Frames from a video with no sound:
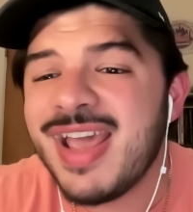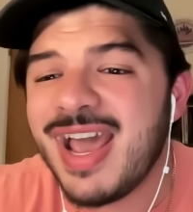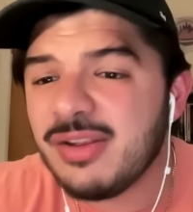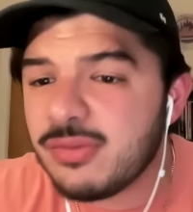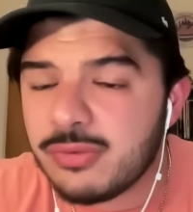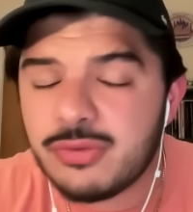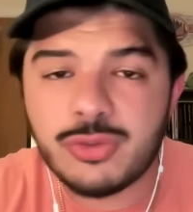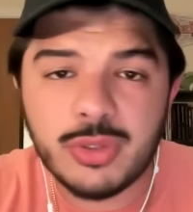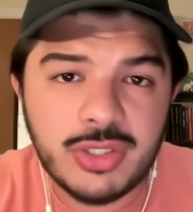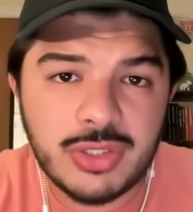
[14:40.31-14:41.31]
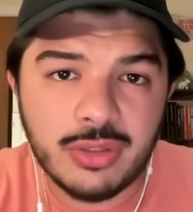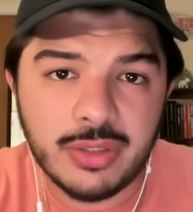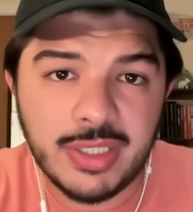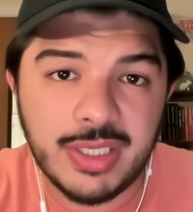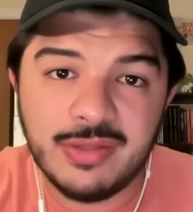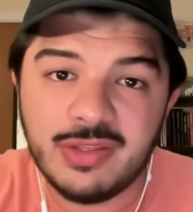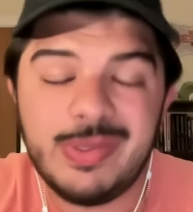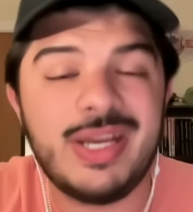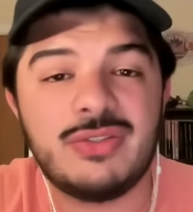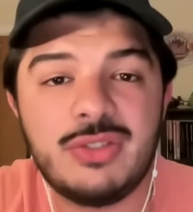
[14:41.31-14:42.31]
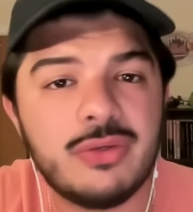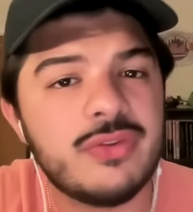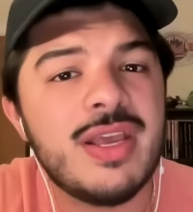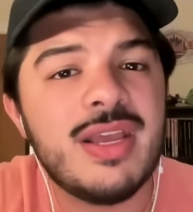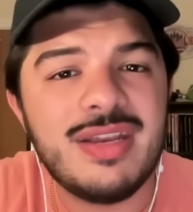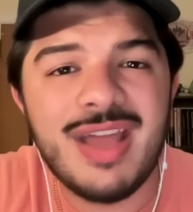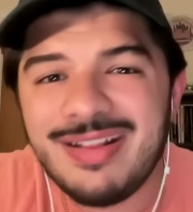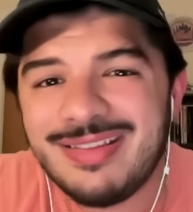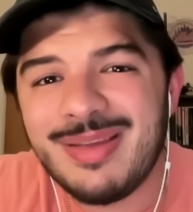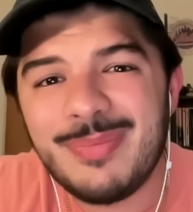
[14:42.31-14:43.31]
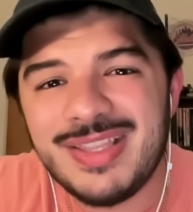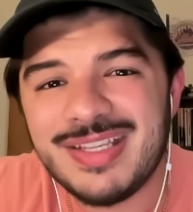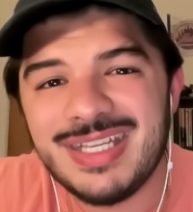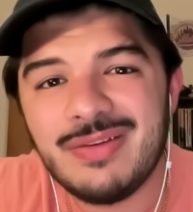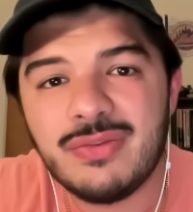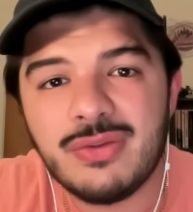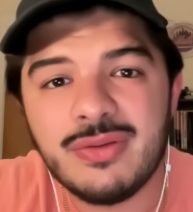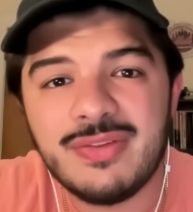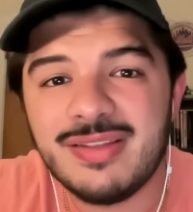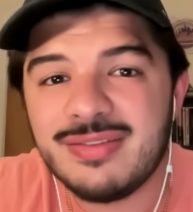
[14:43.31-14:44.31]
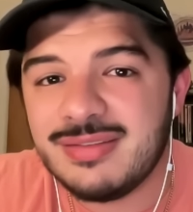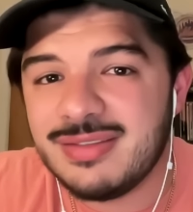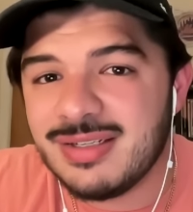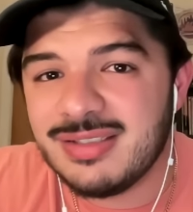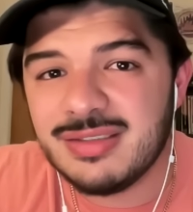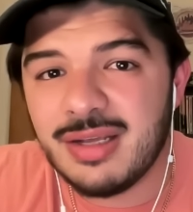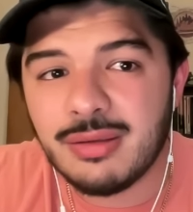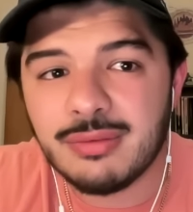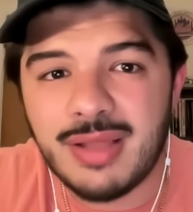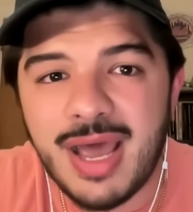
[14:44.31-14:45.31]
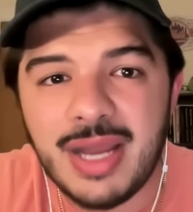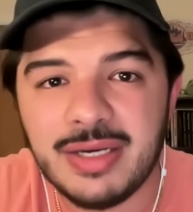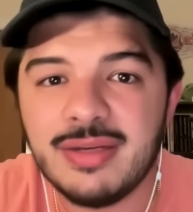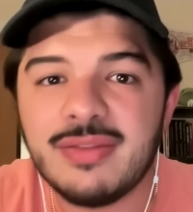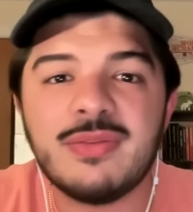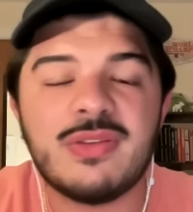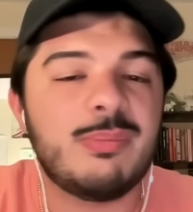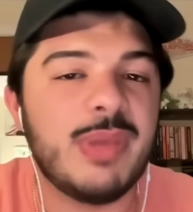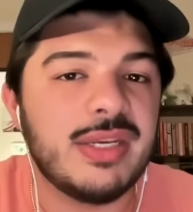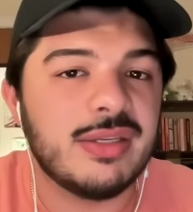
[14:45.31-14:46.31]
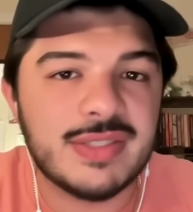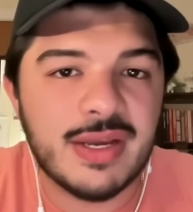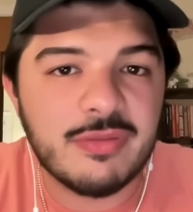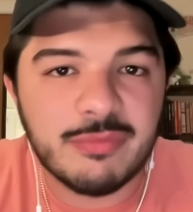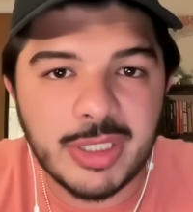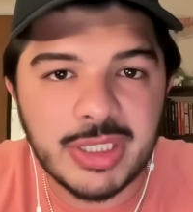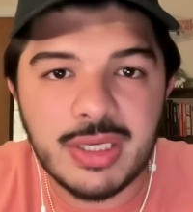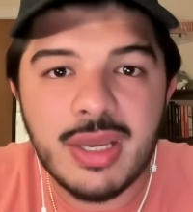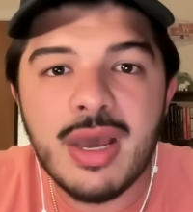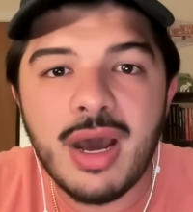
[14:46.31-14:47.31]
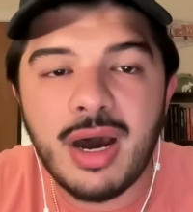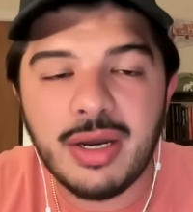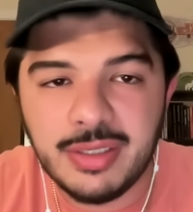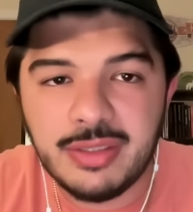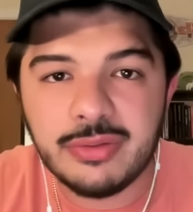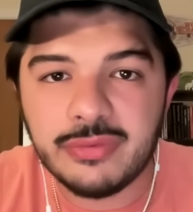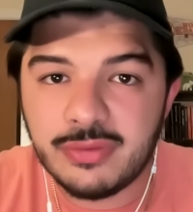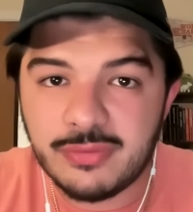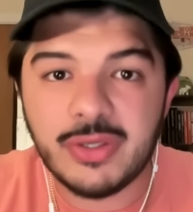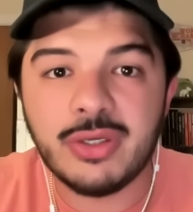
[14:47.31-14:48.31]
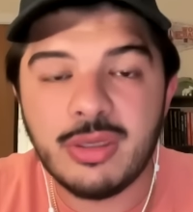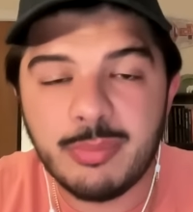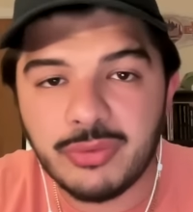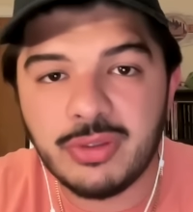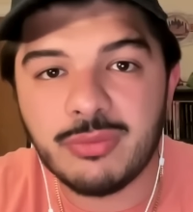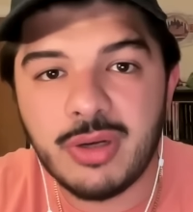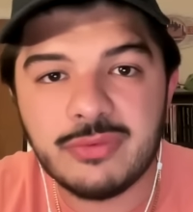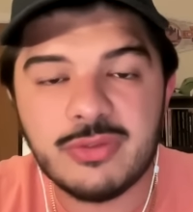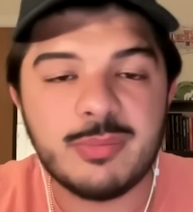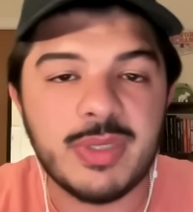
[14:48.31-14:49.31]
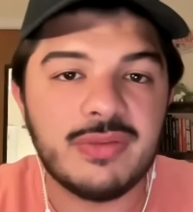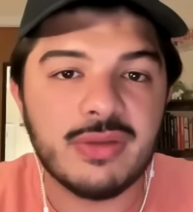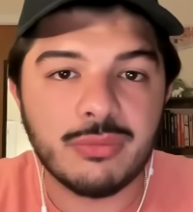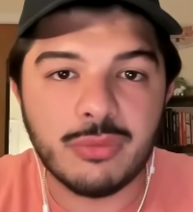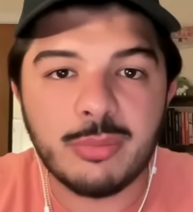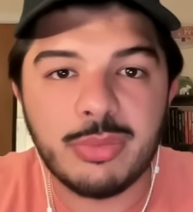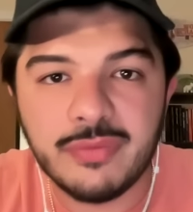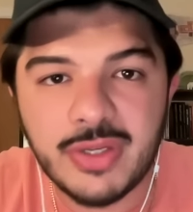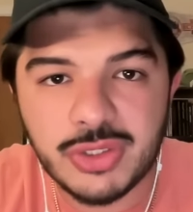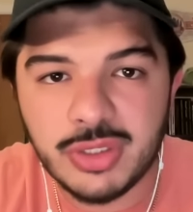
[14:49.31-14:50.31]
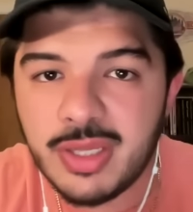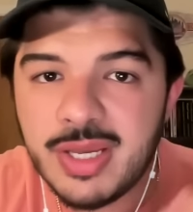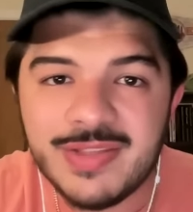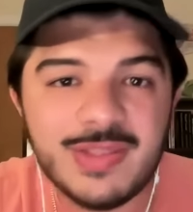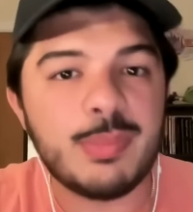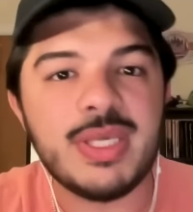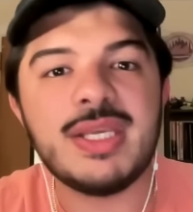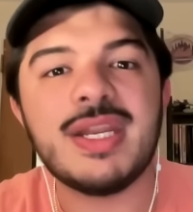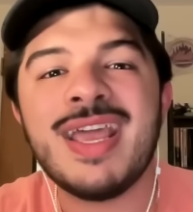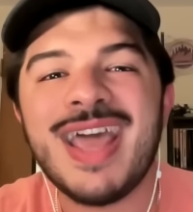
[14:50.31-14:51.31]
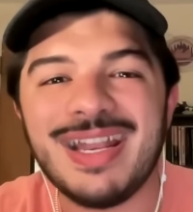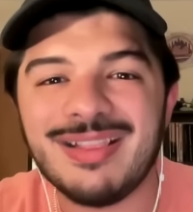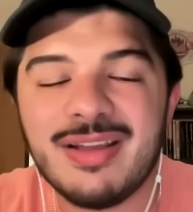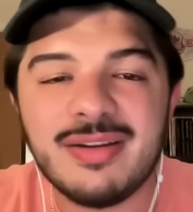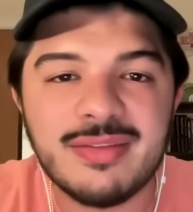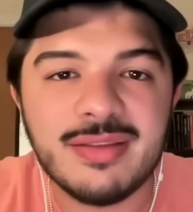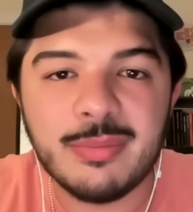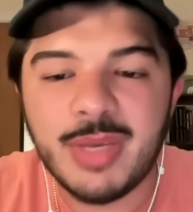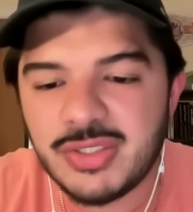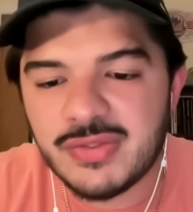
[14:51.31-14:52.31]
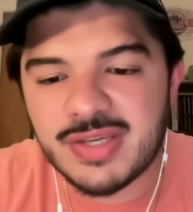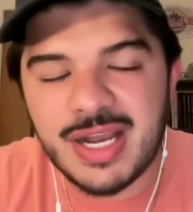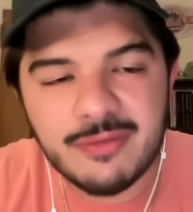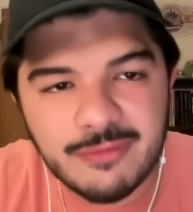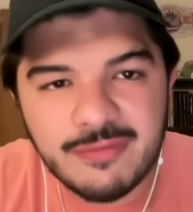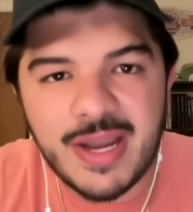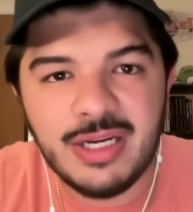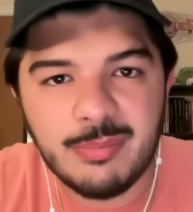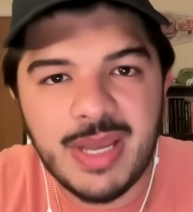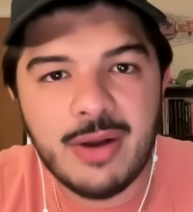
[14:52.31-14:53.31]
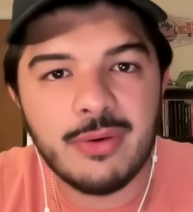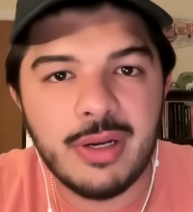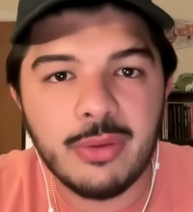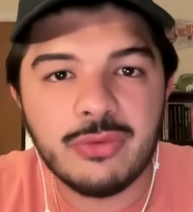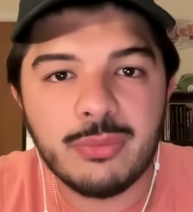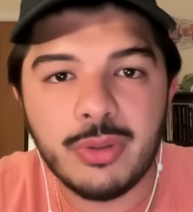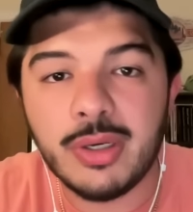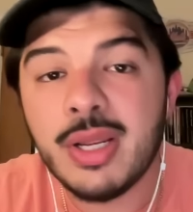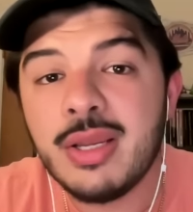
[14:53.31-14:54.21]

And it's also traditionally in his past years, not something that David Stearns has done a lot. He doesn't spend a ton of money on hitters. He's very good at building rosters based on run prevention, speed, athleticism, and just kind of finding power elsewhere.